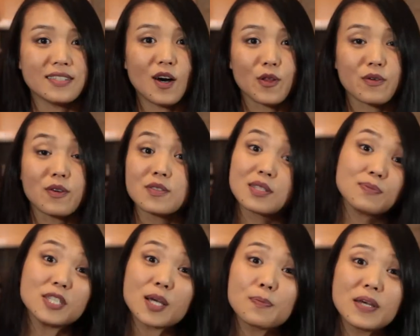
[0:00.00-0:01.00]
I'll throw in some
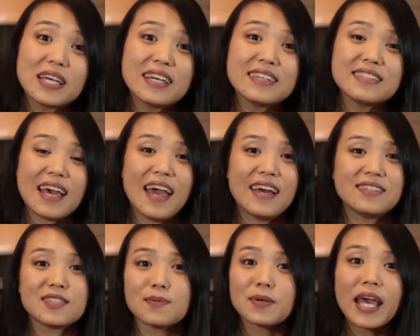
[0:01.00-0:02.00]
chickpeas and
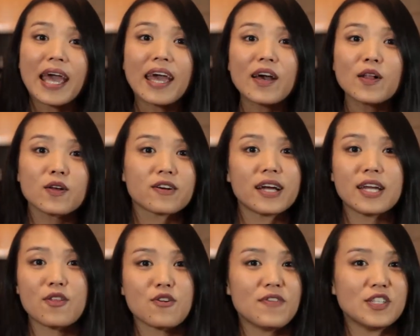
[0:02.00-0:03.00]
some kale or any
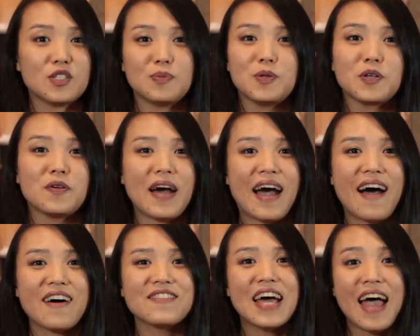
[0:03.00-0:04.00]
other vegetable you
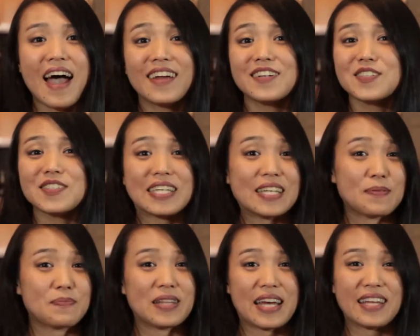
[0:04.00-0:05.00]
have, and I'll just eat it
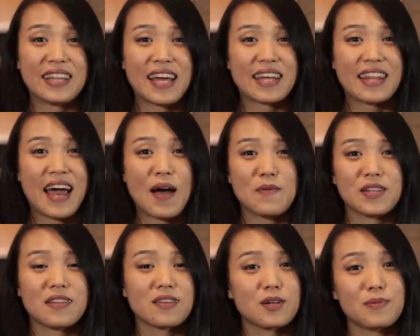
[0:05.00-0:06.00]
plain like that with a
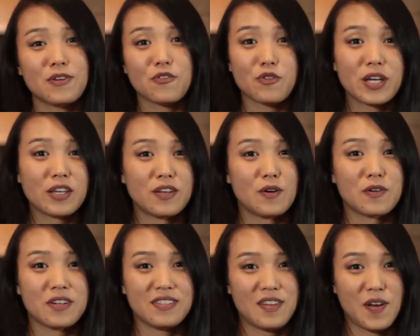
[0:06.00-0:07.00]
little bit of Greek
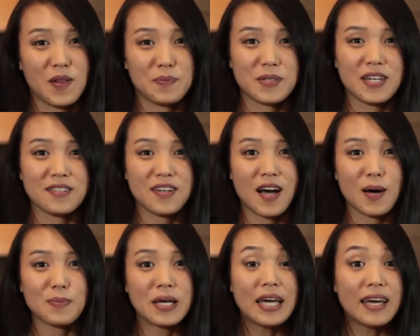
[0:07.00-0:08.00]
yogurt dolloped on top.
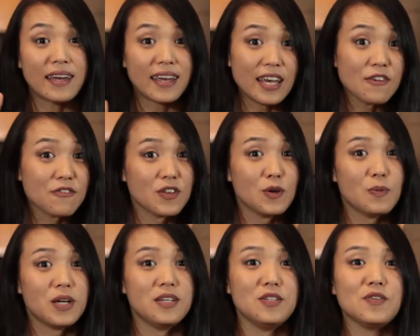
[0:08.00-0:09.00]
If you
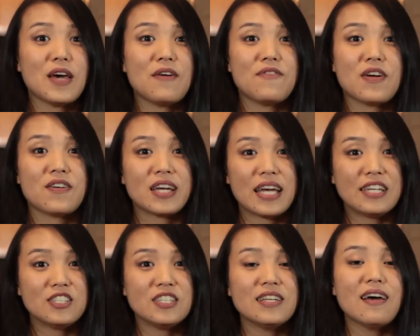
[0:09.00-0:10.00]
want to do that
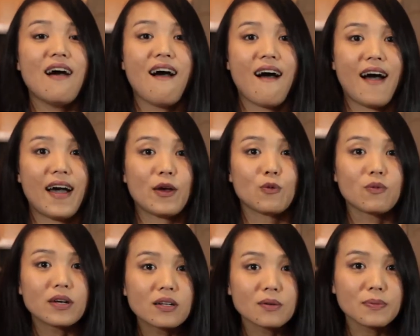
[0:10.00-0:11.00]
variation, I
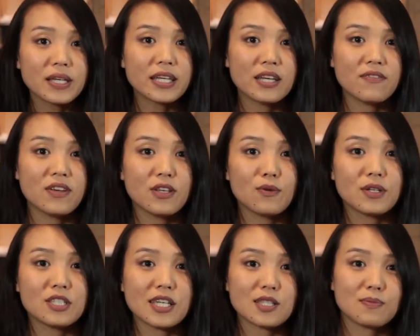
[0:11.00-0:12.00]
will be giving you
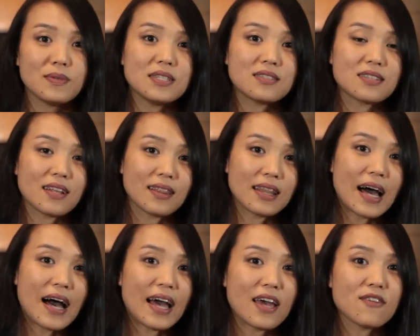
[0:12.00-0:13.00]
adjustments
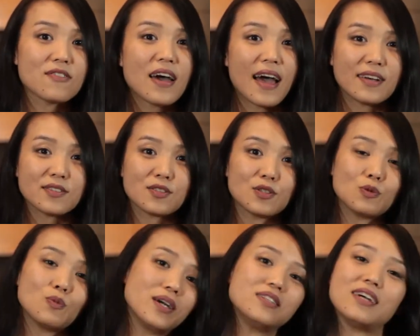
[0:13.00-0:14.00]
live as to when to